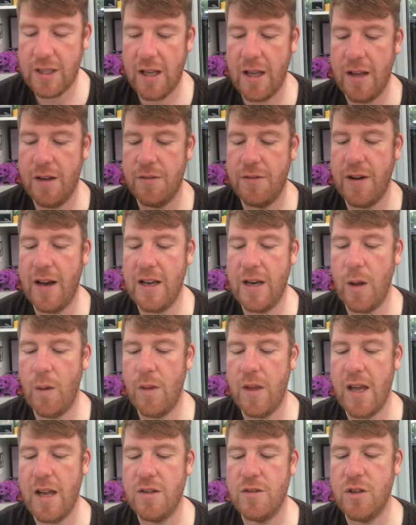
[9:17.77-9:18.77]
at
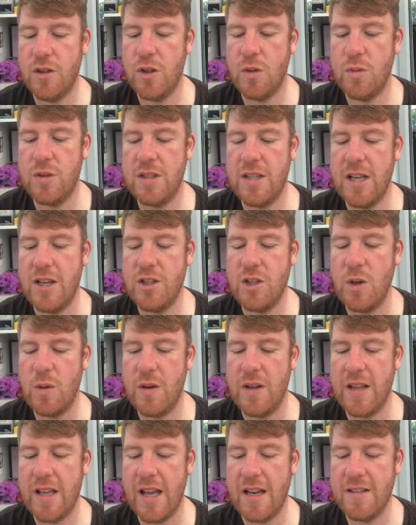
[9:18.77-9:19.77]
the end, so do stay tuned
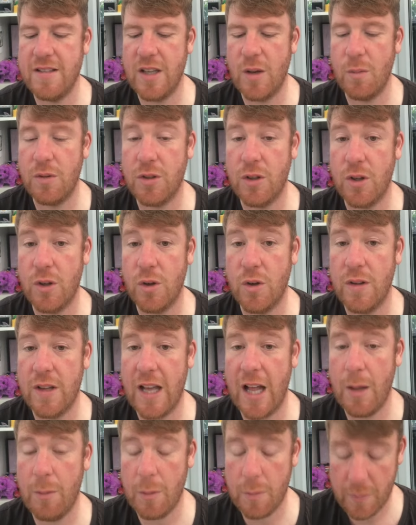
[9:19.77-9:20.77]
at the end, see what's going to go on the
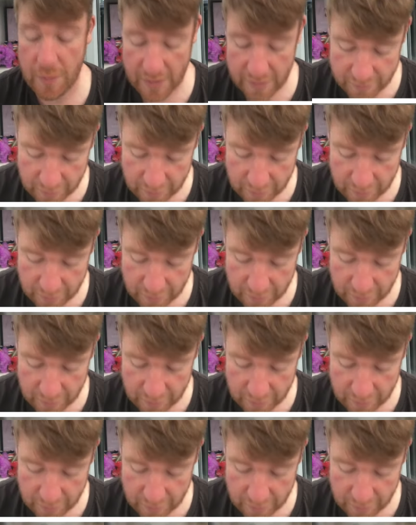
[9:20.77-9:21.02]
album. There's